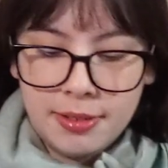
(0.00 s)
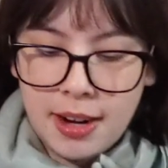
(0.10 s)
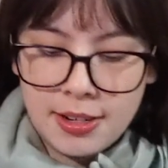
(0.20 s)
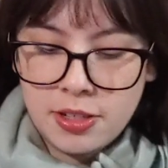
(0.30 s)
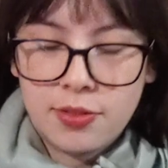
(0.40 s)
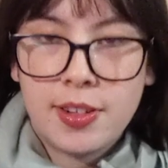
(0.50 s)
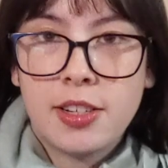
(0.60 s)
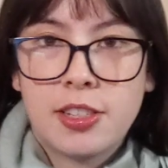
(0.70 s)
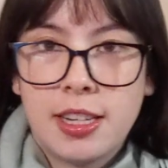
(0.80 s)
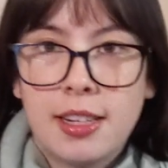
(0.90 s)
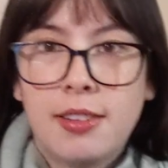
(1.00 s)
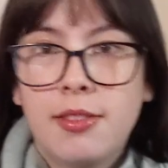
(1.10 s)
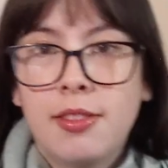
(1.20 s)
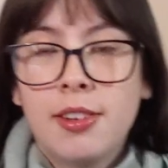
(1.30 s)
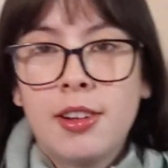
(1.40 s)
I just finished it.
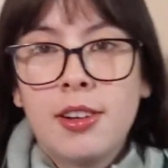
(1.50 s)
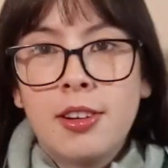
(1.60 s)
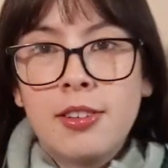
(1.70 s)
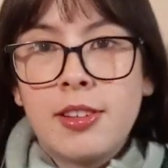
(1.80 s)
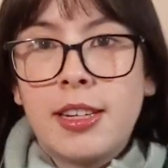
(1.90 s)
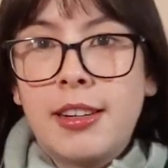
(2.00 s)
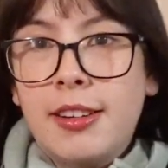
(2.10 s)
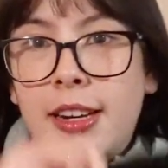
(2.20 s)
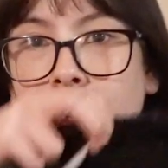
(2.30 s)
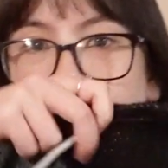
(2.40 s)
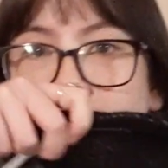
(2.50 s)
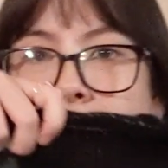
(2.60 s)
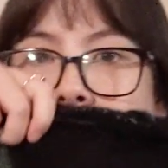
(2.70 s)
So here it is.